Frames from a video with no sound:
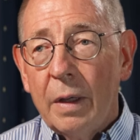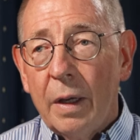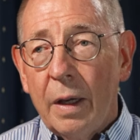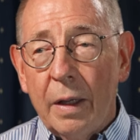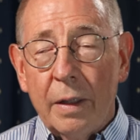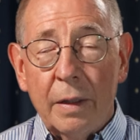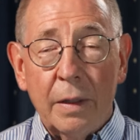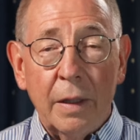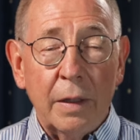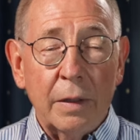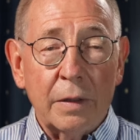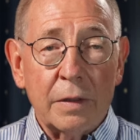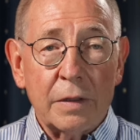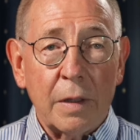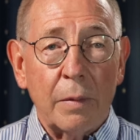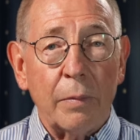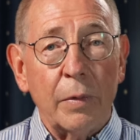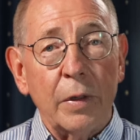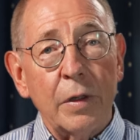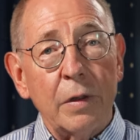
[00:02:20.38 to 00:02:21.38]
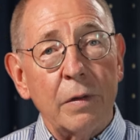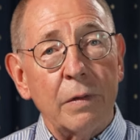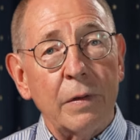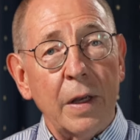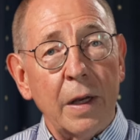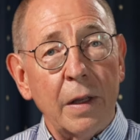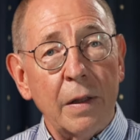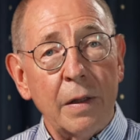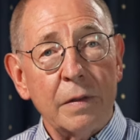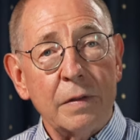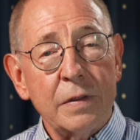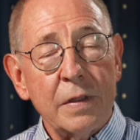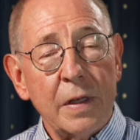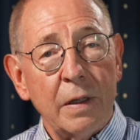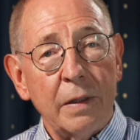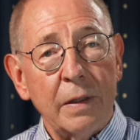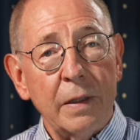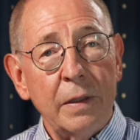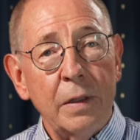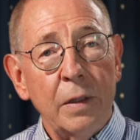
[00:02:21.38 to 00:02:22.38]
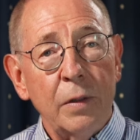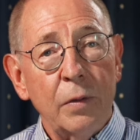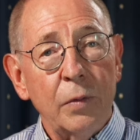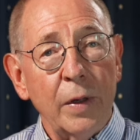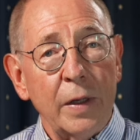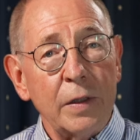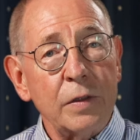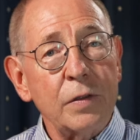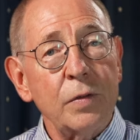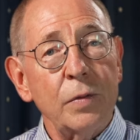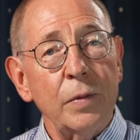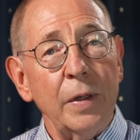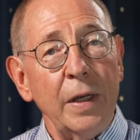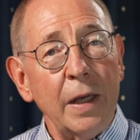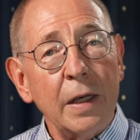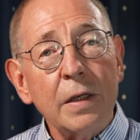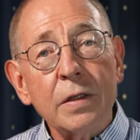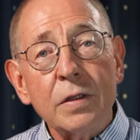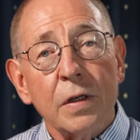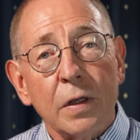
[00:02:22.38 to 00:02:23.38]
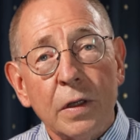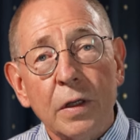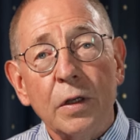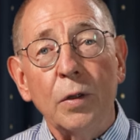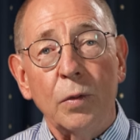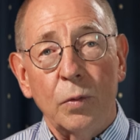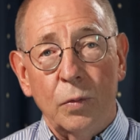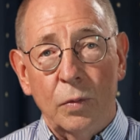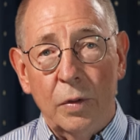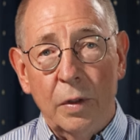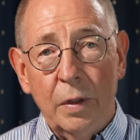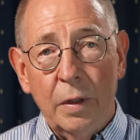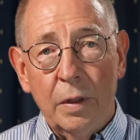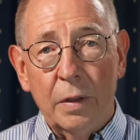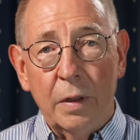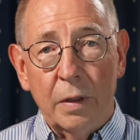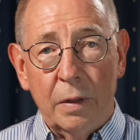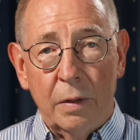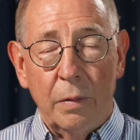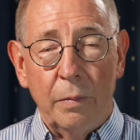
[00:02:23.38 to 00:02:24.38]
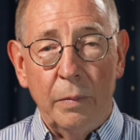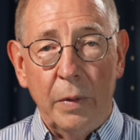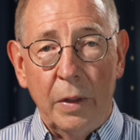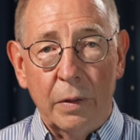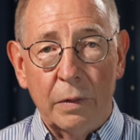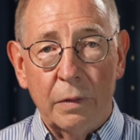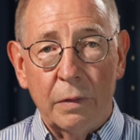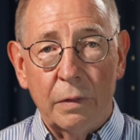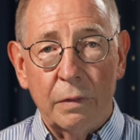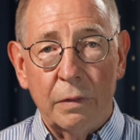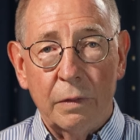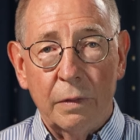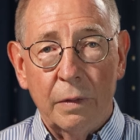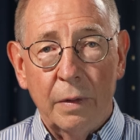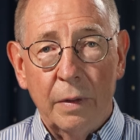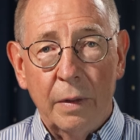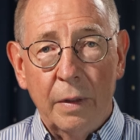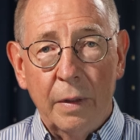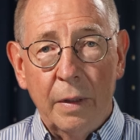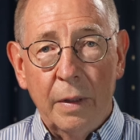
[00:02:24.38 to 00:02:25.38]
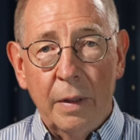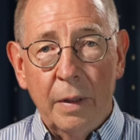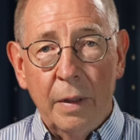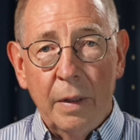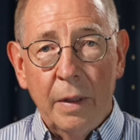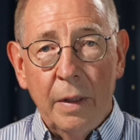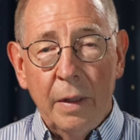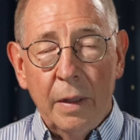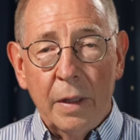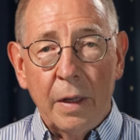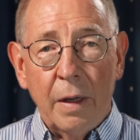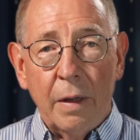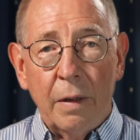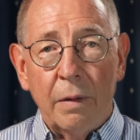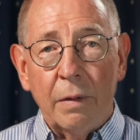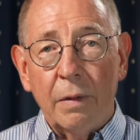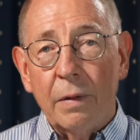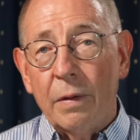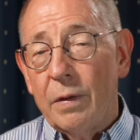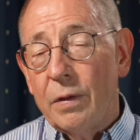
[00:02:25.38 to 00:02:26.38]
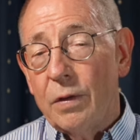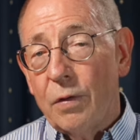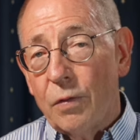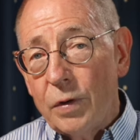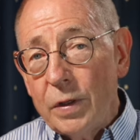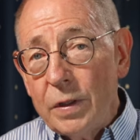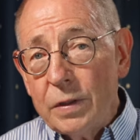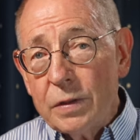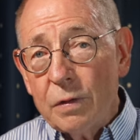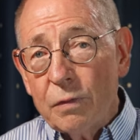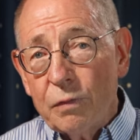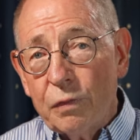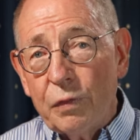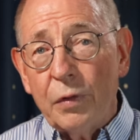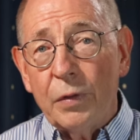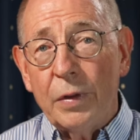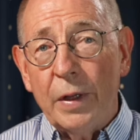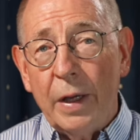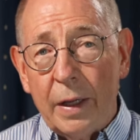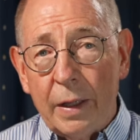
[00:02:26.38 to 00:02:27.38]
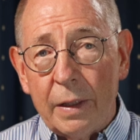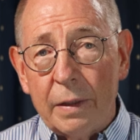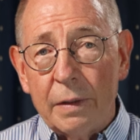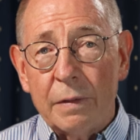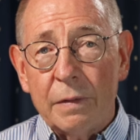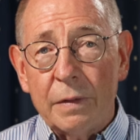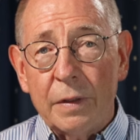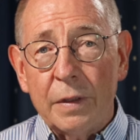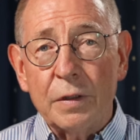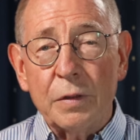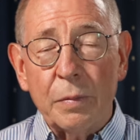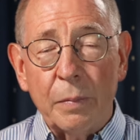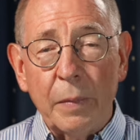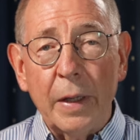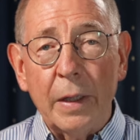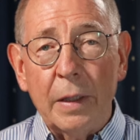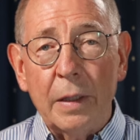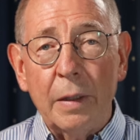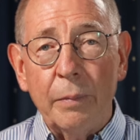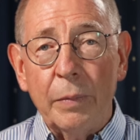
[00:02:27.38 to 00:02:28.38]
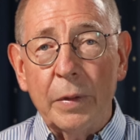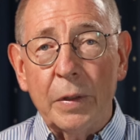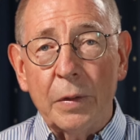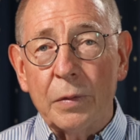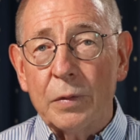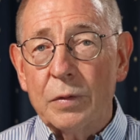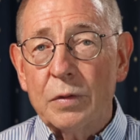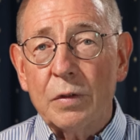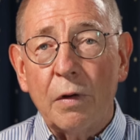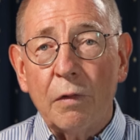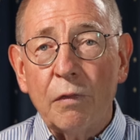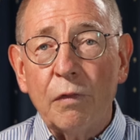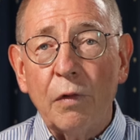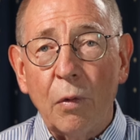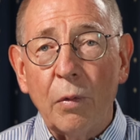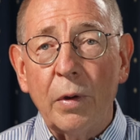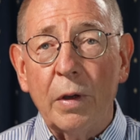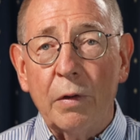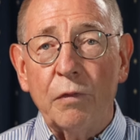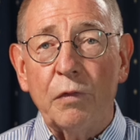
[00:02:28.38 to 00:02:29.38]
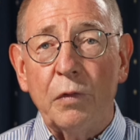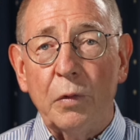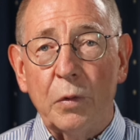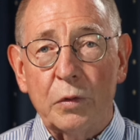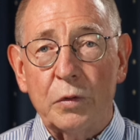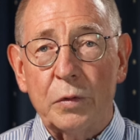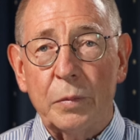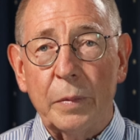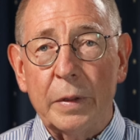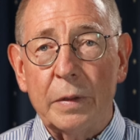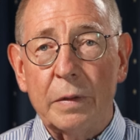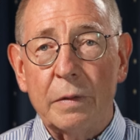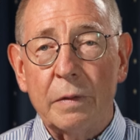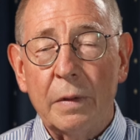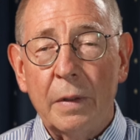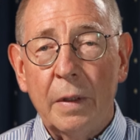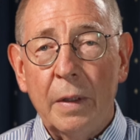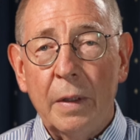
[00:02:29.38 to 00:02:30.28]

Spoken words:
and then somebody on the other side who has to execute the command. Now, the reason for that is mainly because of law enforcement,